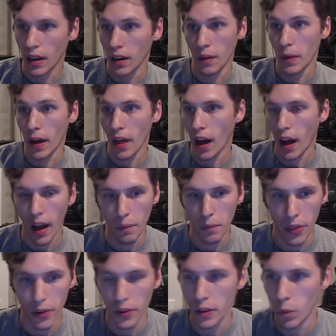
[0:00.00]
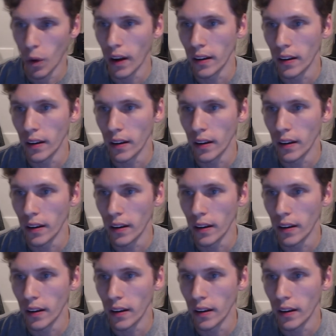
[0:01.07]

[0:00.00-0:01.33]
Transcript: I'm not. I'm 31.